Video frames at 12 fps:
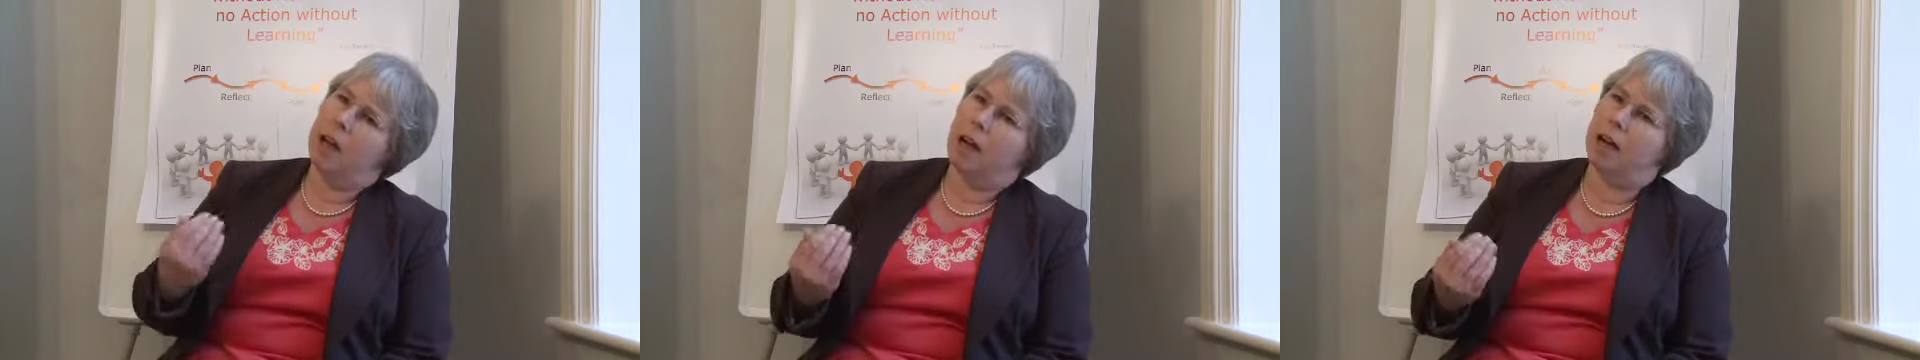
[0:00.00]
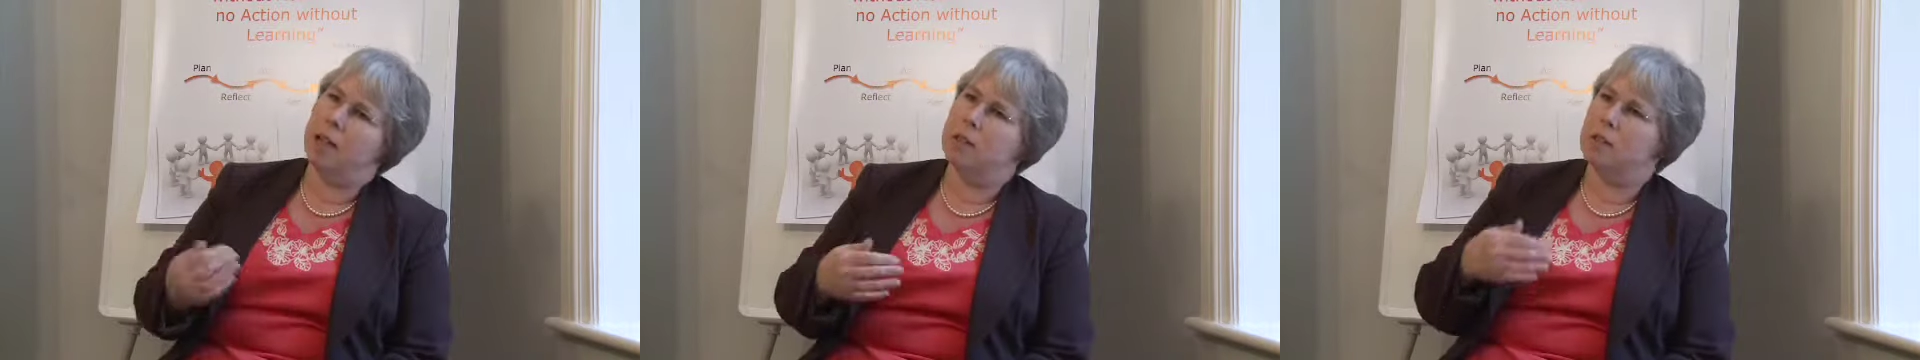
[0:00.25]

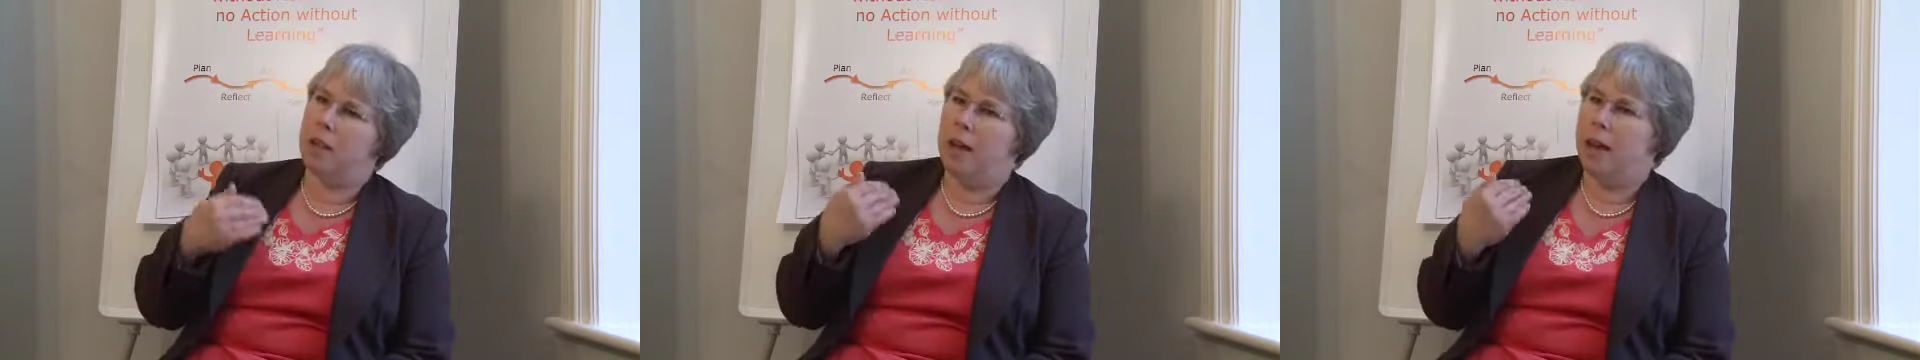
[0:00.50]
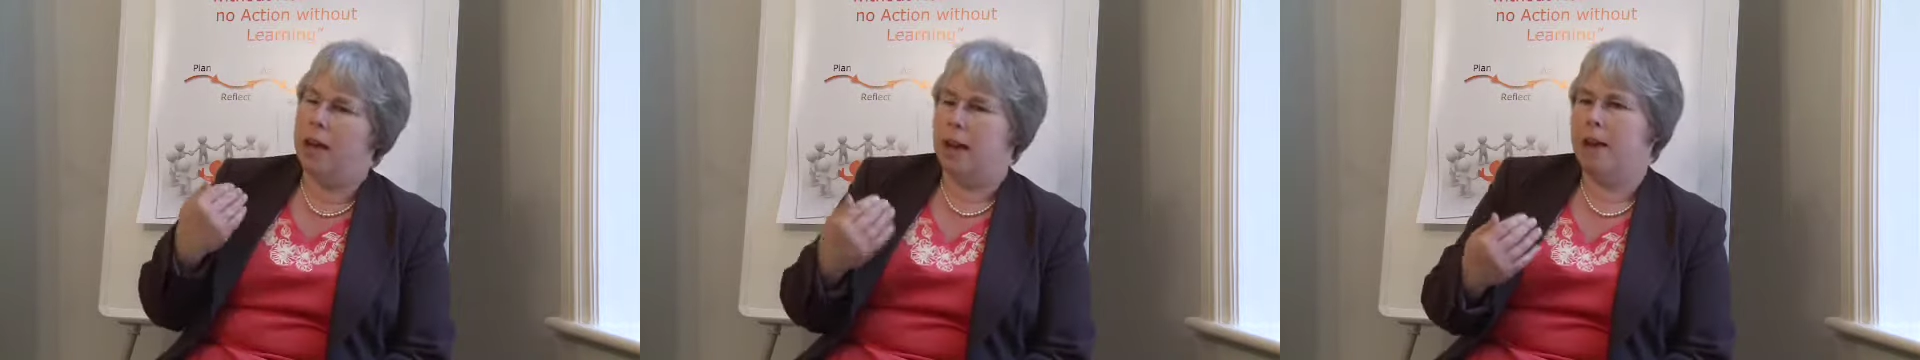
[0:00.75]
And he's
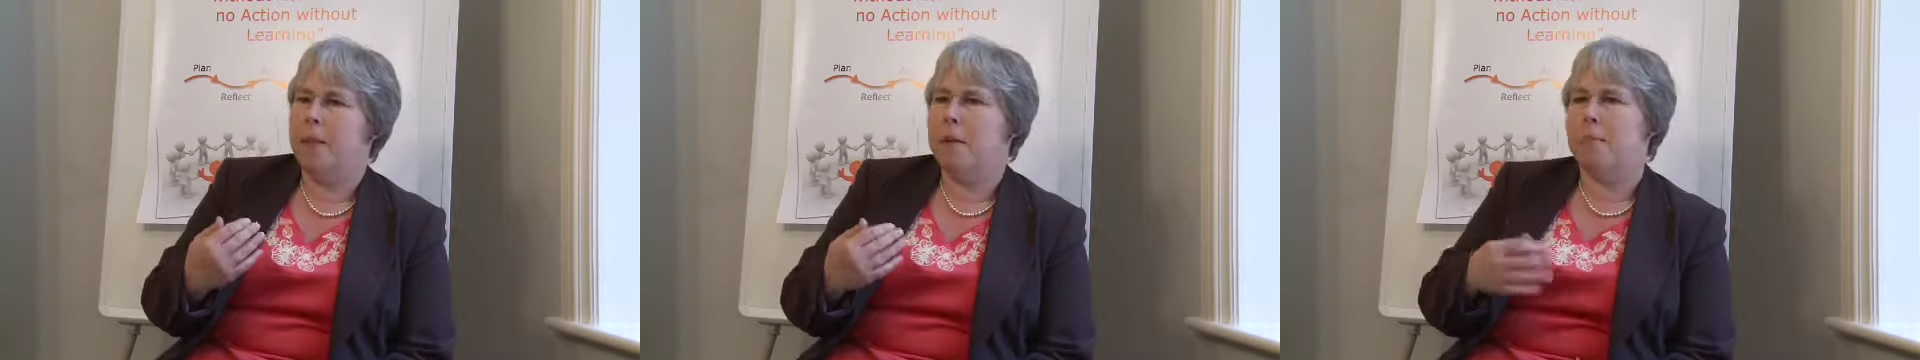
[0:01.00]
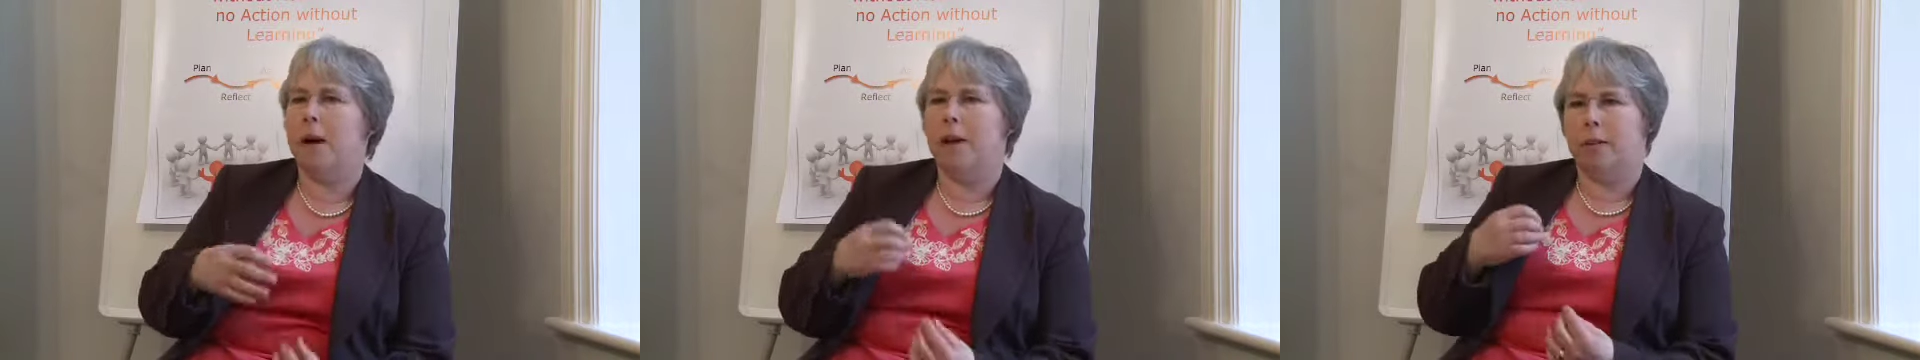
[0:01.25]
there in the
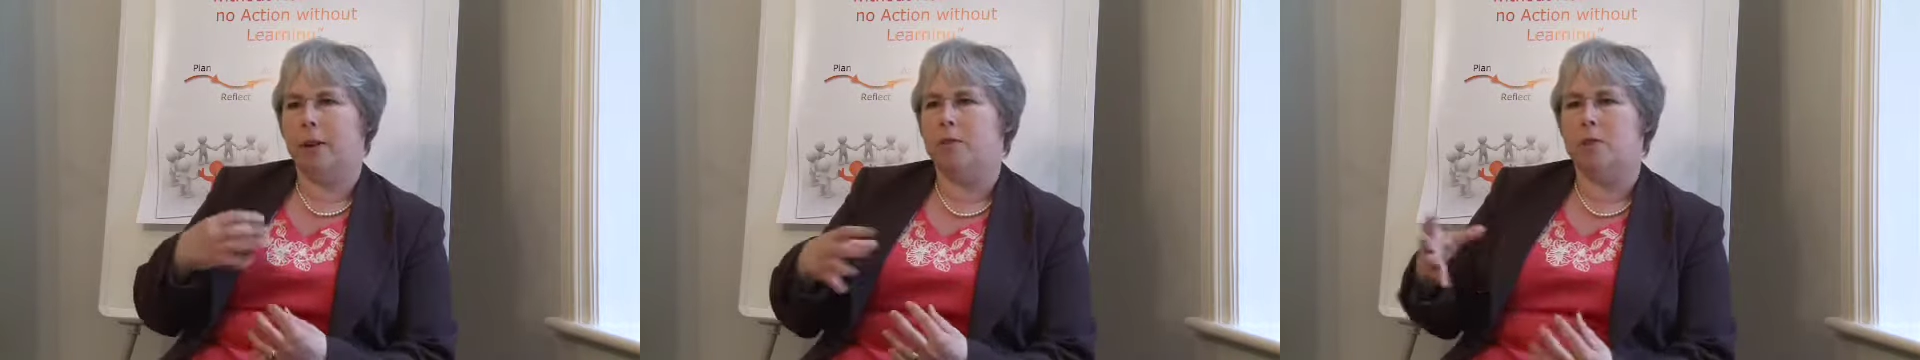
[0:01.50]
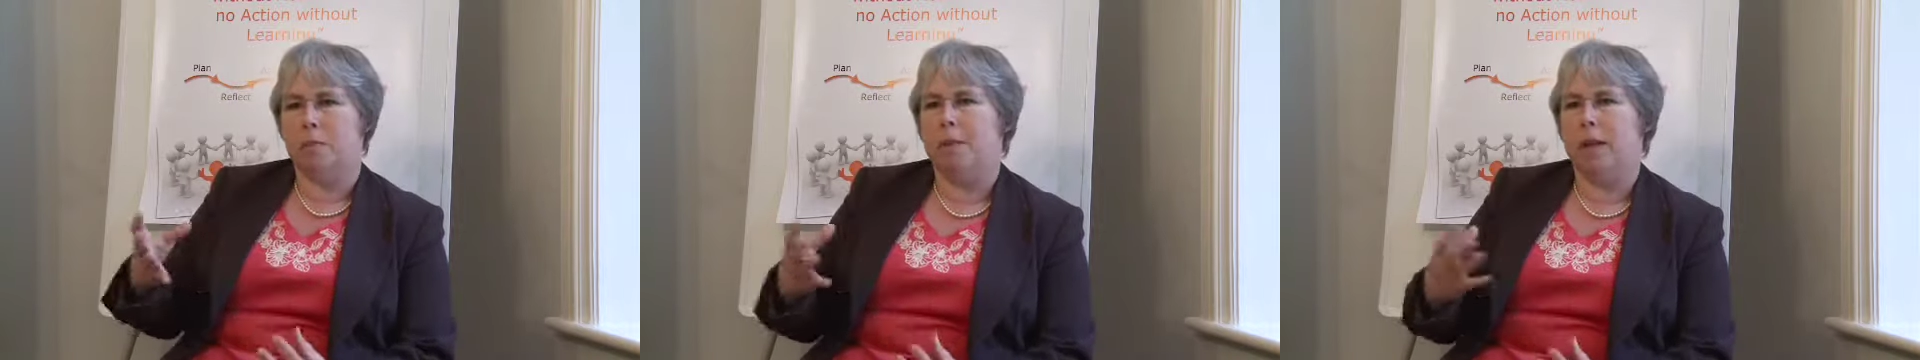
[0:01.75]
background